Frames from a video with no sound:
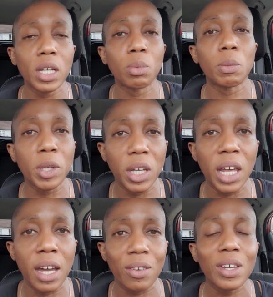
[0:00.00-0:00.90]
the Deliberate
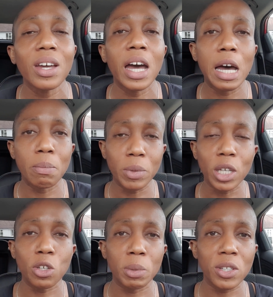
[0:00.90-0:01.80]
Millionaire um,
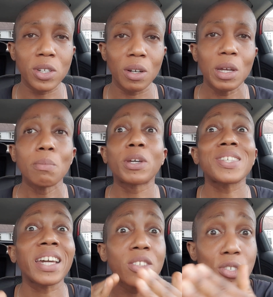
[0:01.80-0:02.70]
Incubator
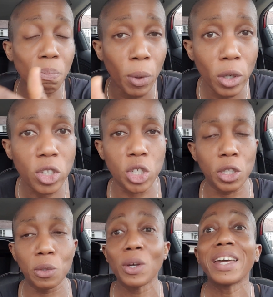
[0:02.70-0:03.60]
because I can support
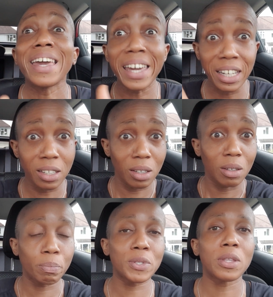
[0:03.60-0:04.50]
you in
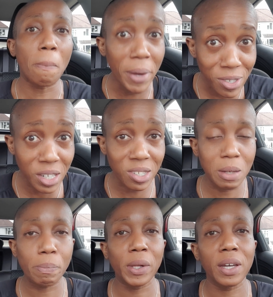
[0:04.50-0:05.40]
putting the business
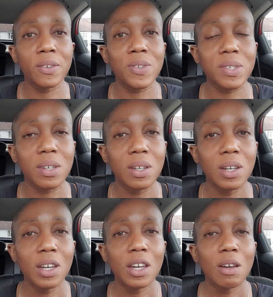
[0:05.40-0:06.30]
in place.
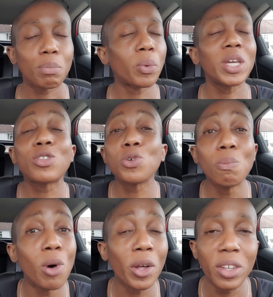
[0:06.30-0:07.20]
But we do
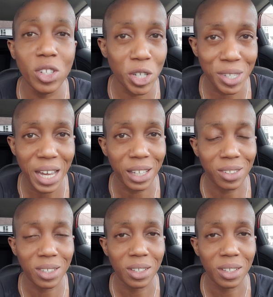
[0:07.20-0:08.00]
more than just that.